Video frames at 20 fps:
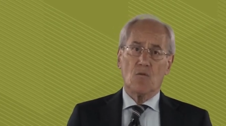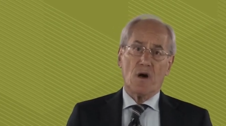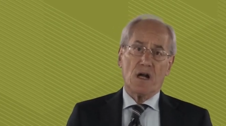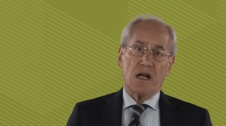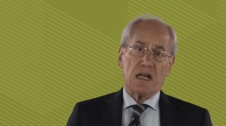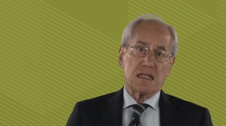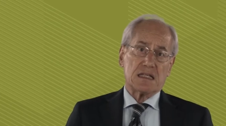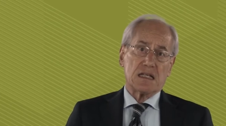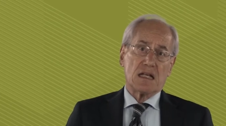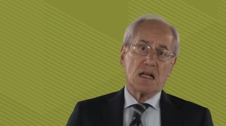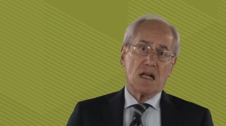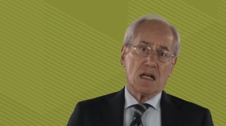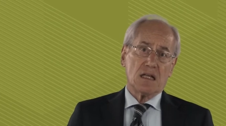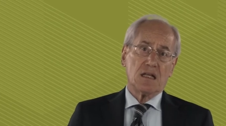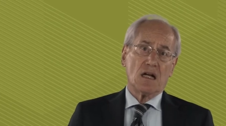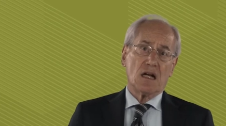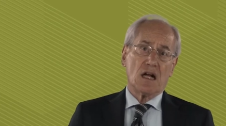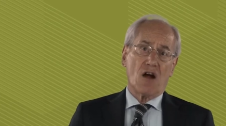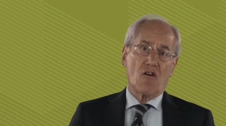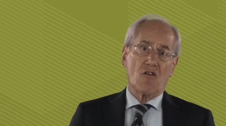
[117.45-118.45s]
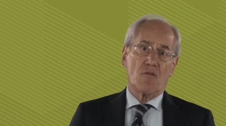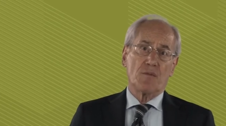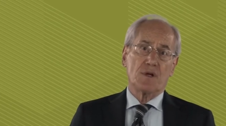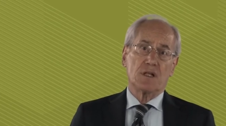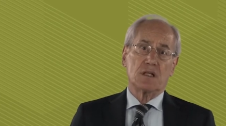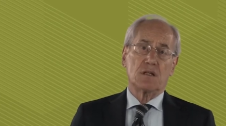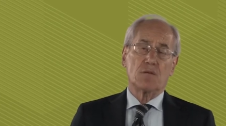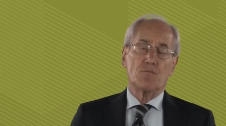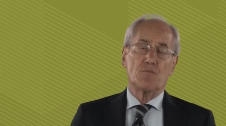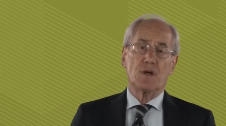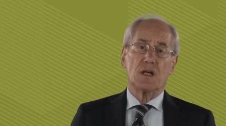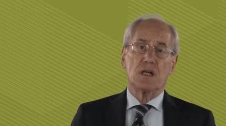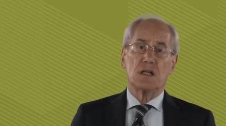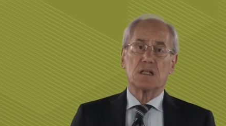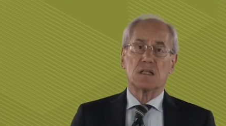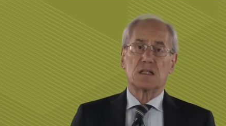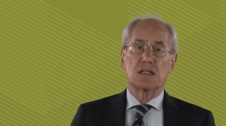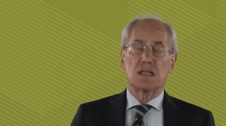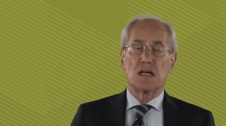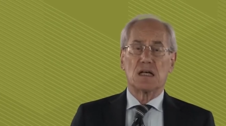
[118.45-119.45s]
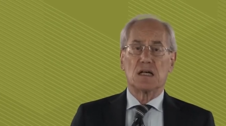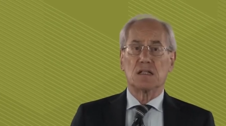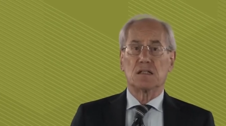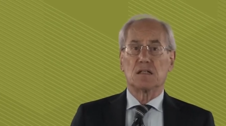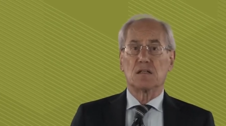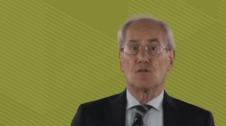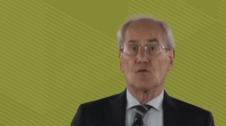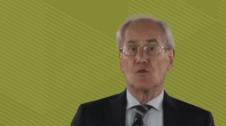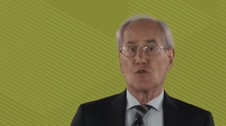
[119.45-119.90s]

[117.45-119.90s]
whereas another government may decide